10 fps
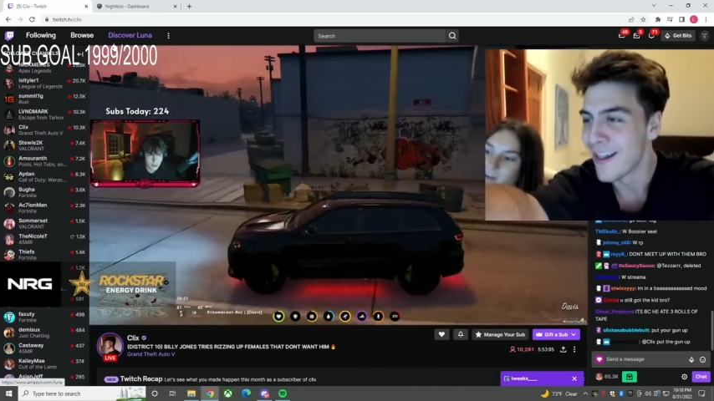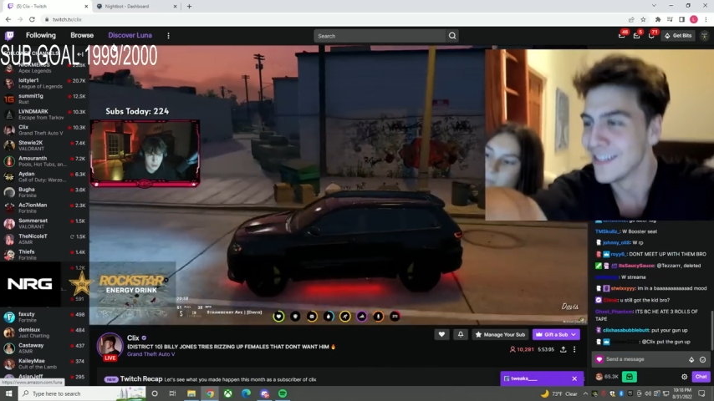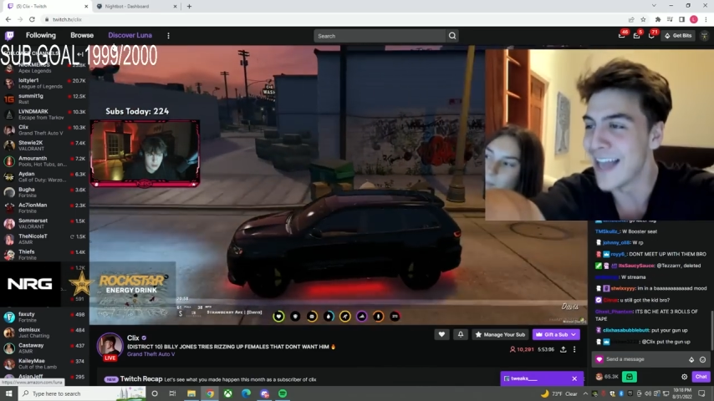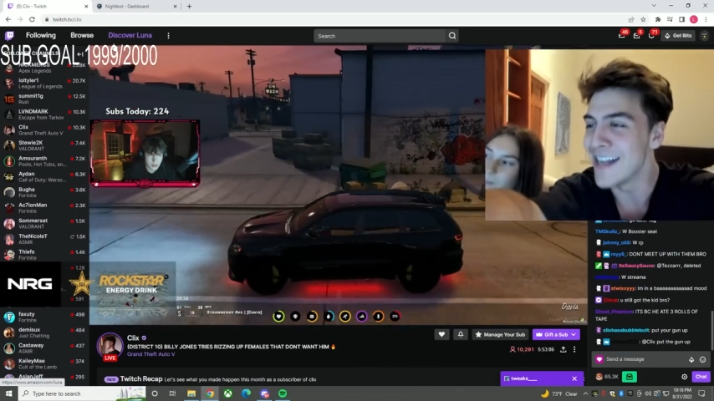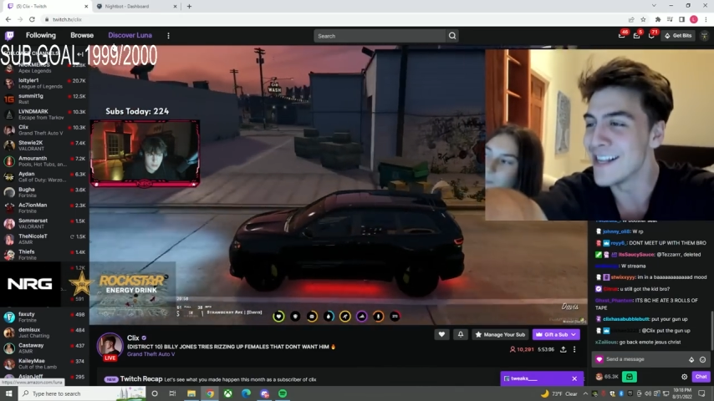
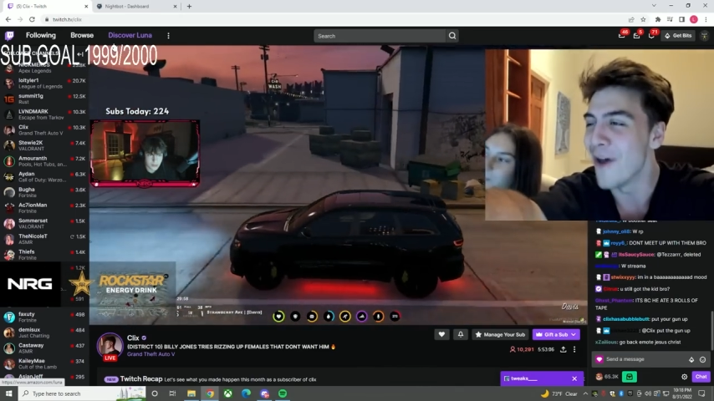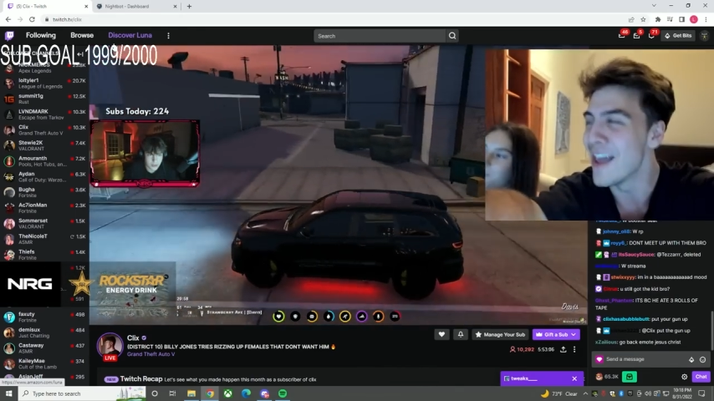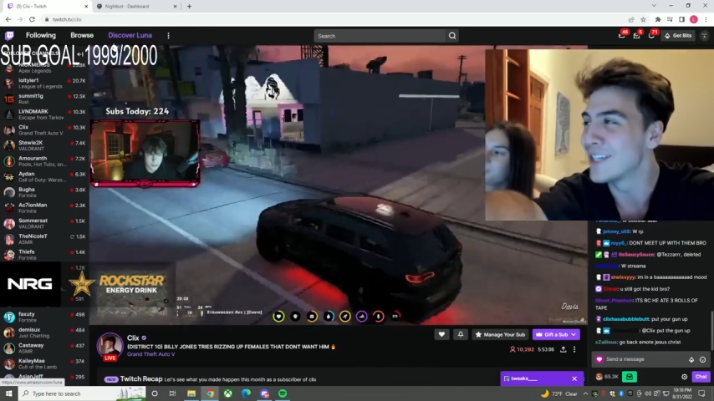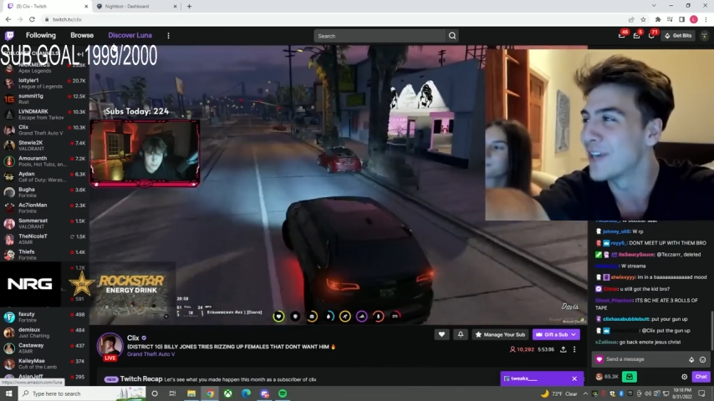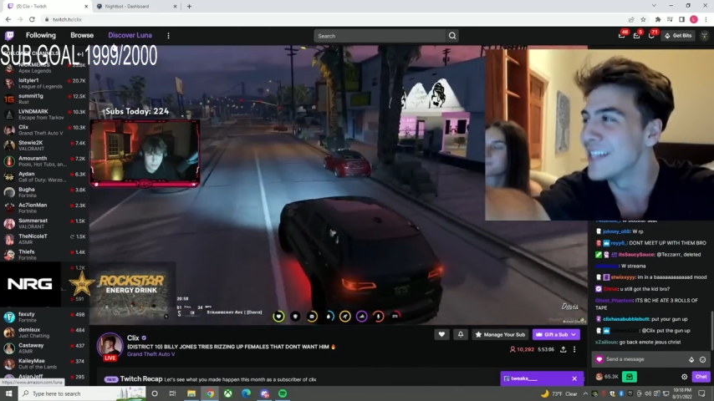That, no,
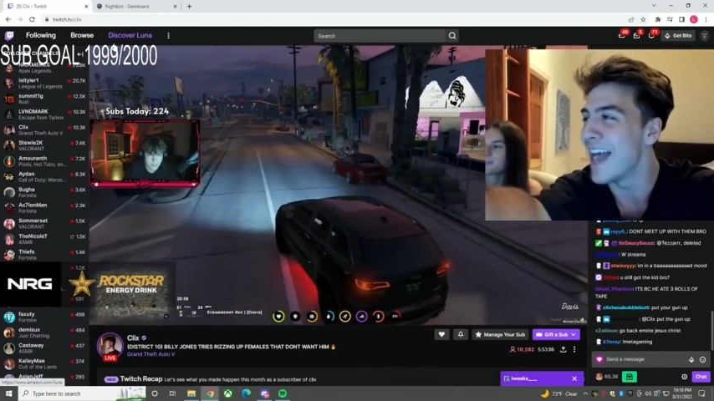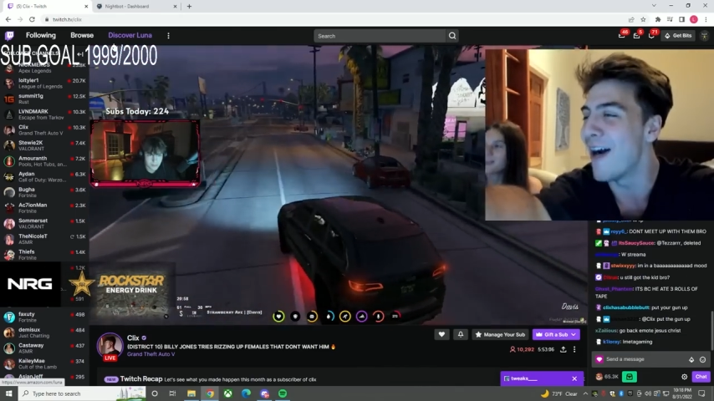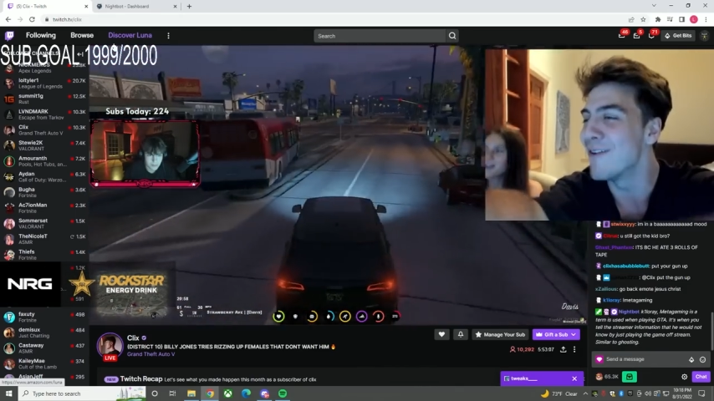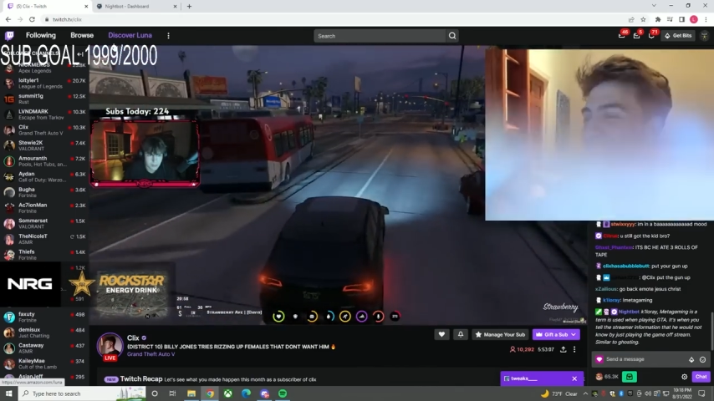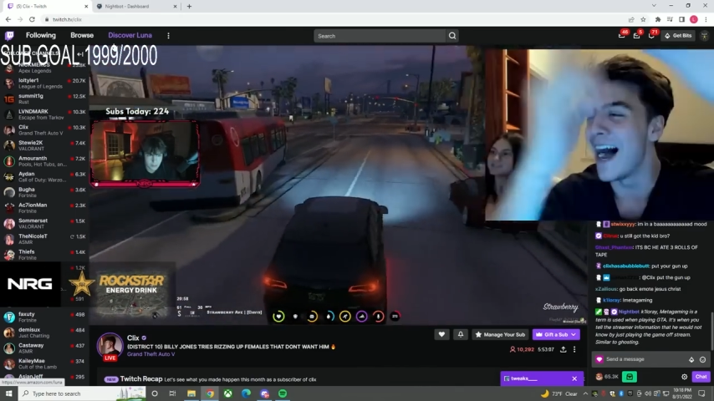that's crazy. I
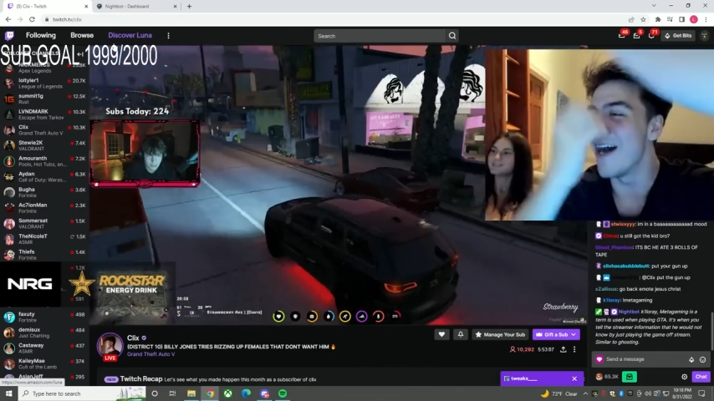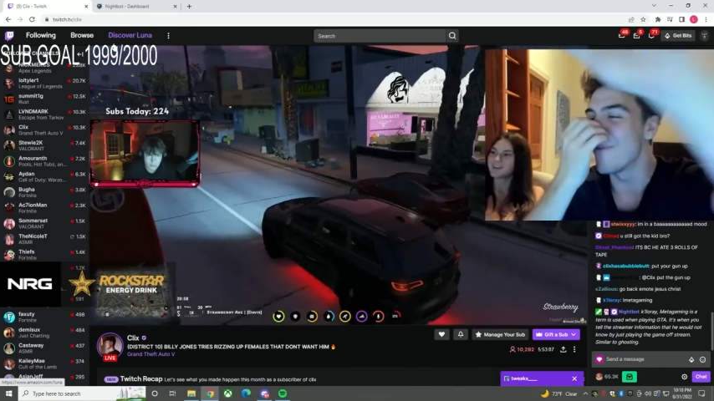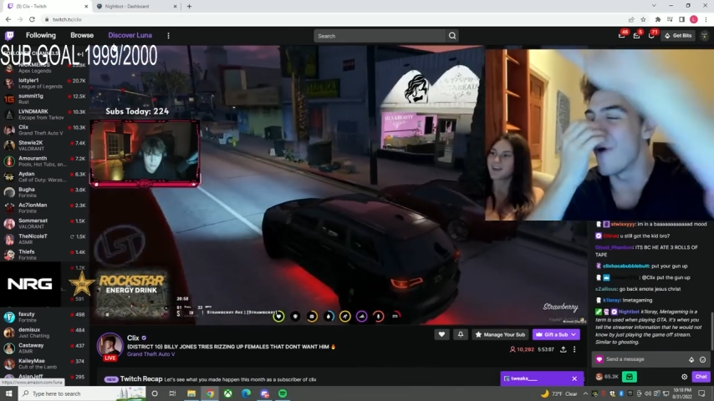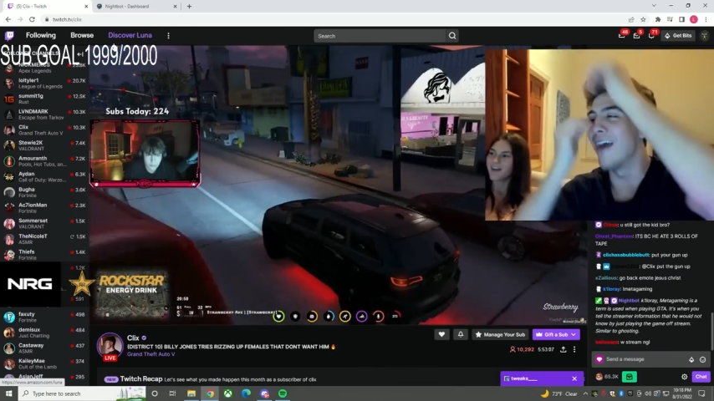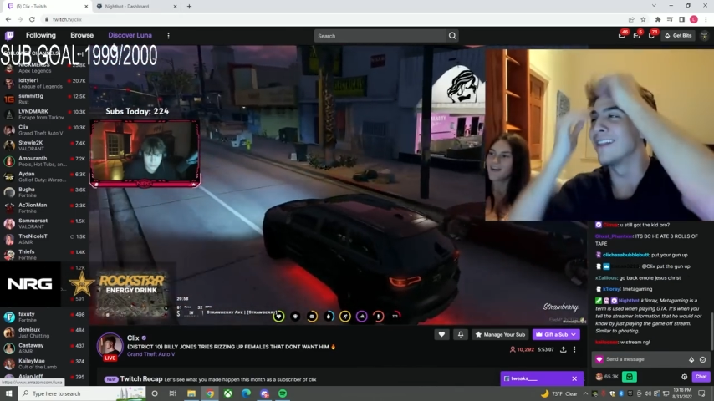was not,
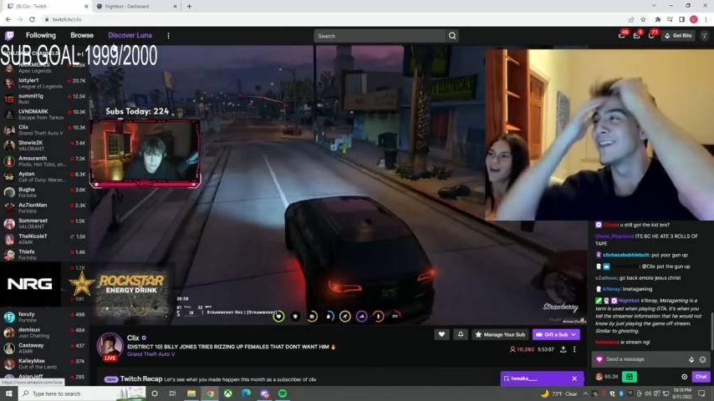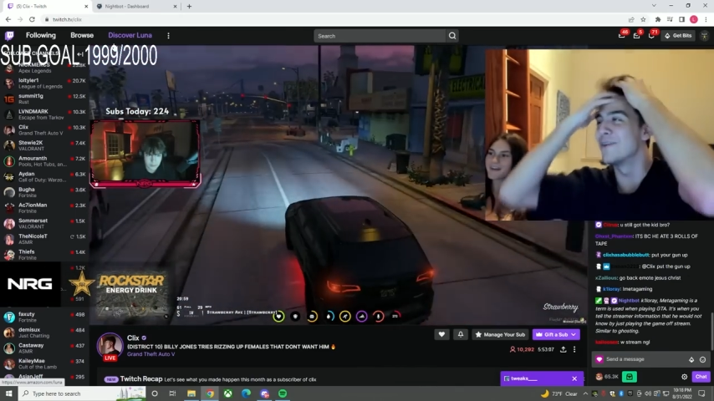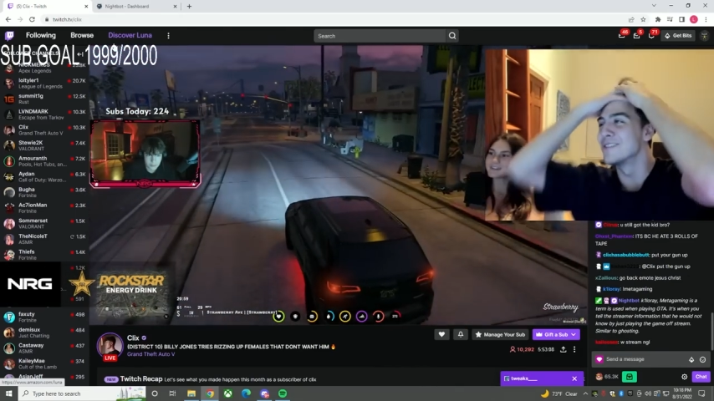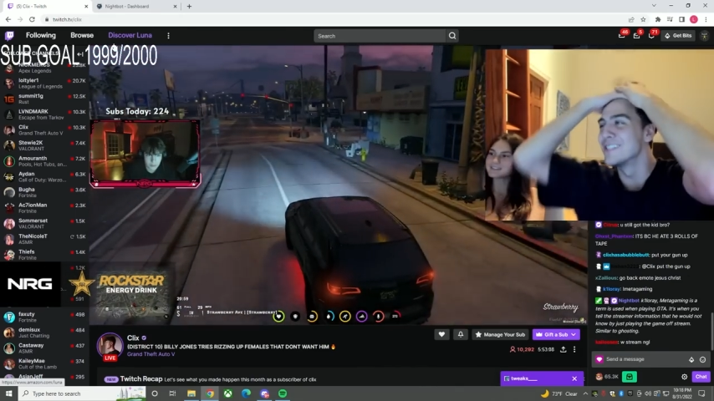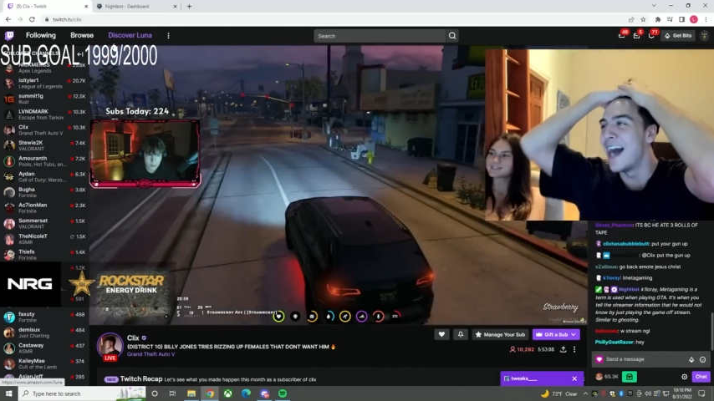bro. I literally
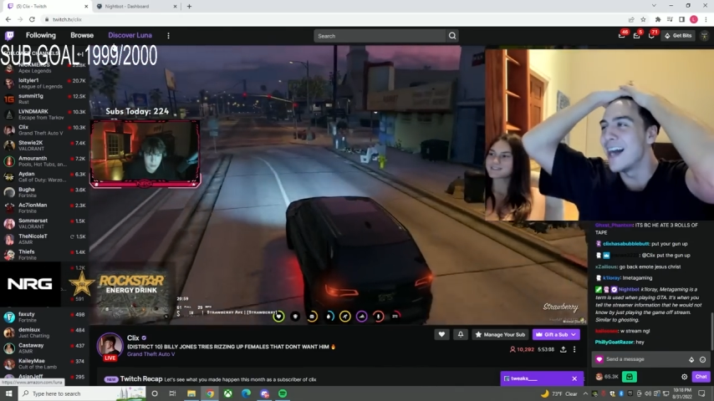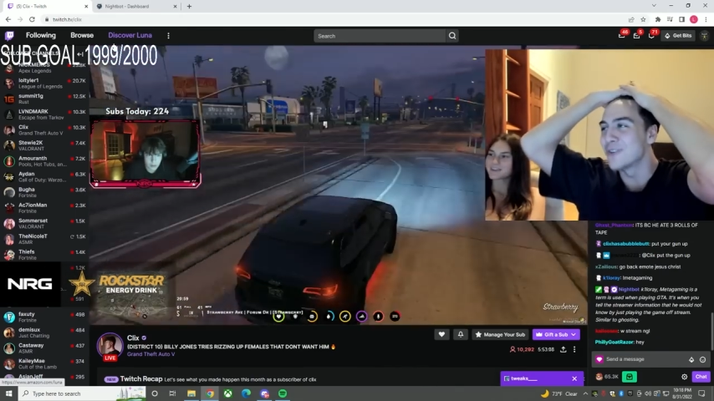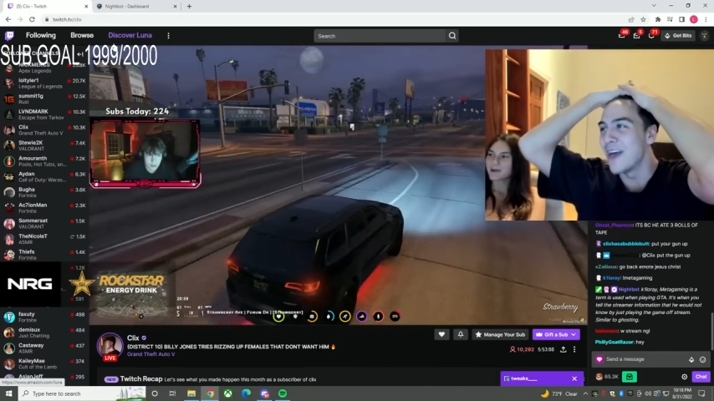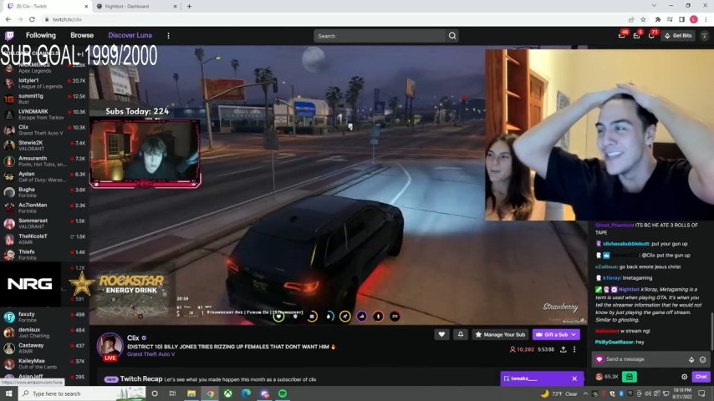was not trying.